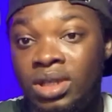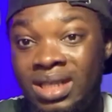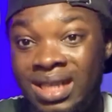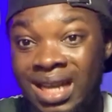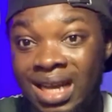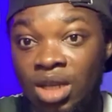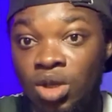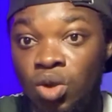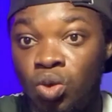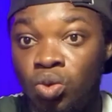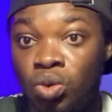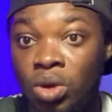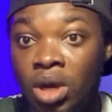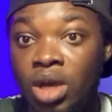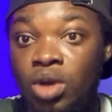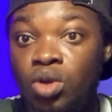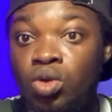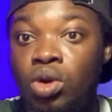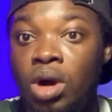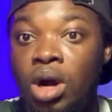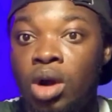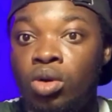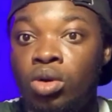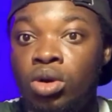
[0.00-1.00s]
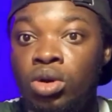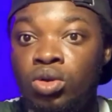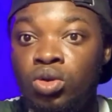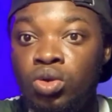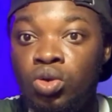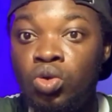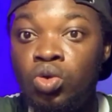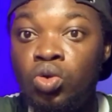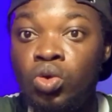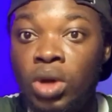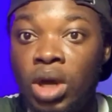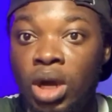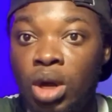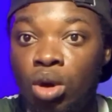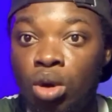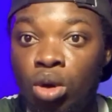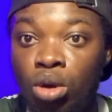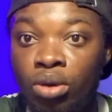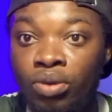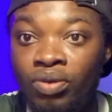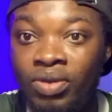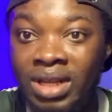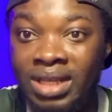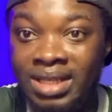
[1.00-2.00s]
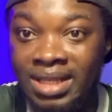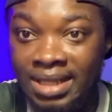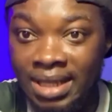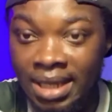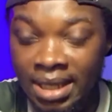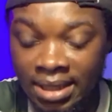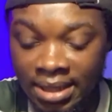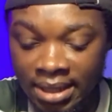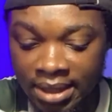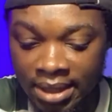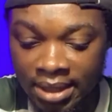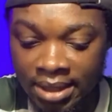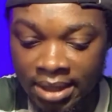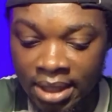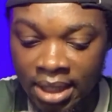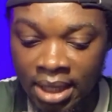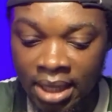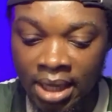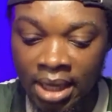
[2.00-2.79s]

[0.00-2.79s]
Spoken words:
that's where you are going to do a lot of the settings.